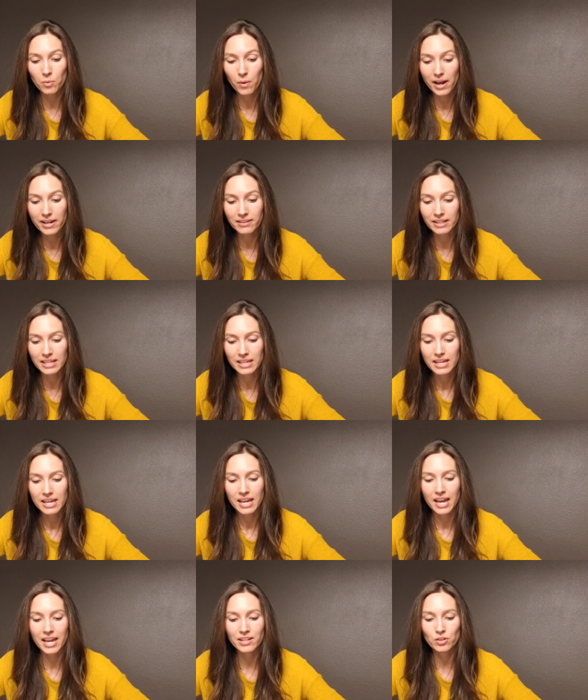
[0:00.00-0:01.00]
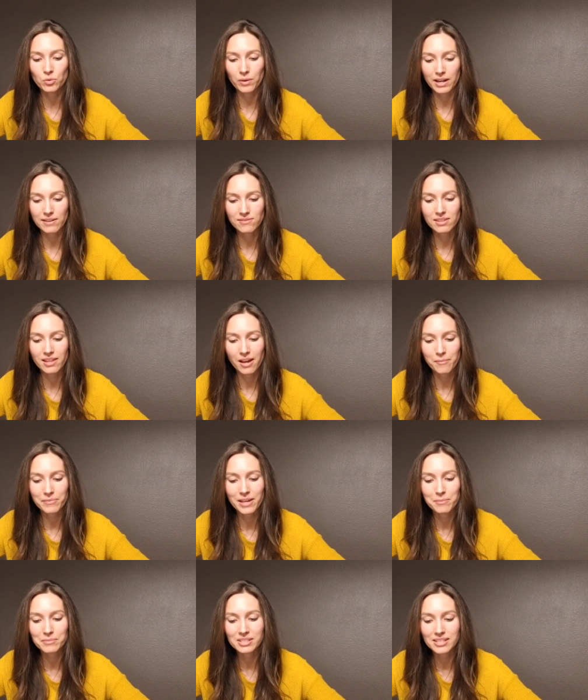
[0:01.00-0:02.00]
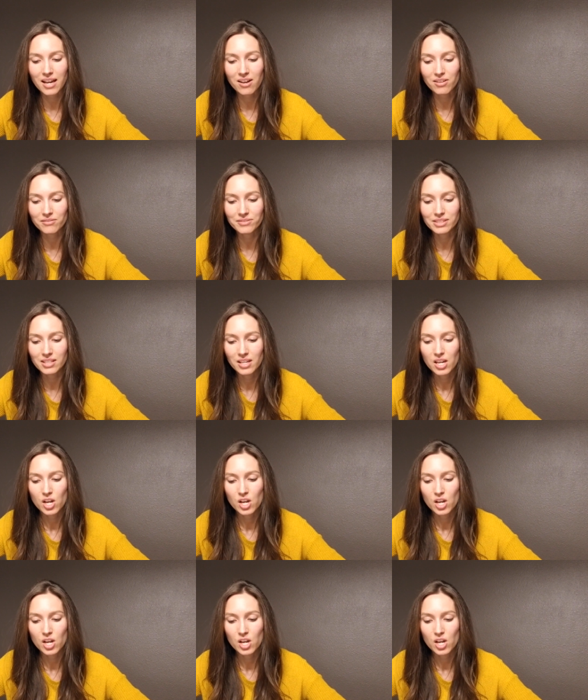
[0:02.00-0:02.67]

Wiley engraved them themselves.